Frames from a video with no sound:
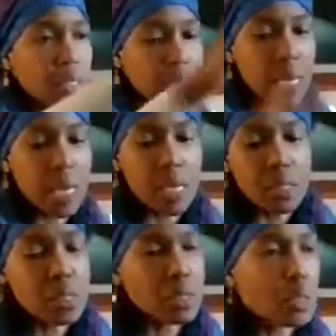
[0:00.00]
to
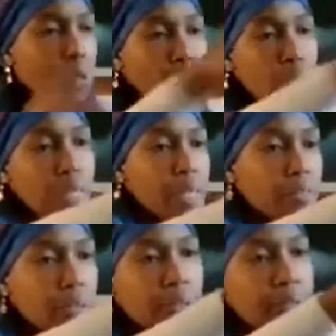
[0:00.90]
taste,
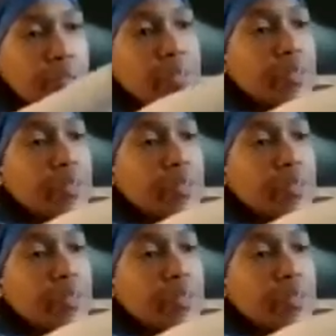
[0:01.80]
whatever.